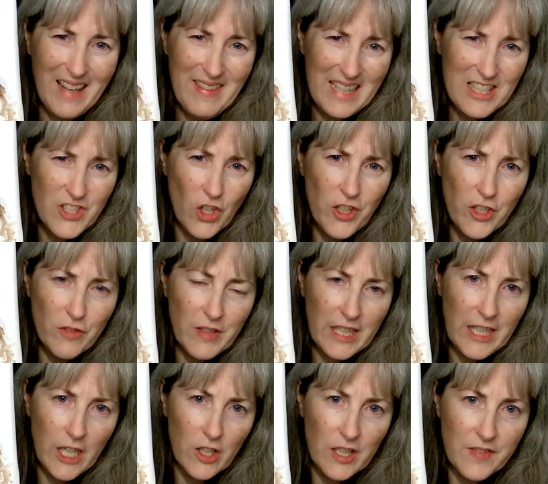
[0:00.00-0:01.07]
think I started over
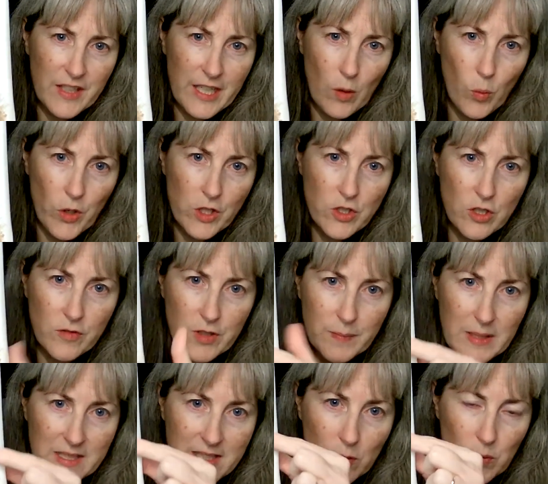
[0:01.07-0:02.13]
here, and then I worked over
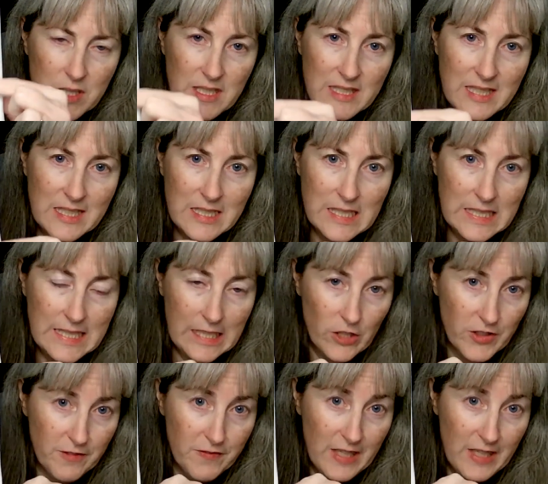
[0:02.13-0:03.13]
because I wanted to see the detail in the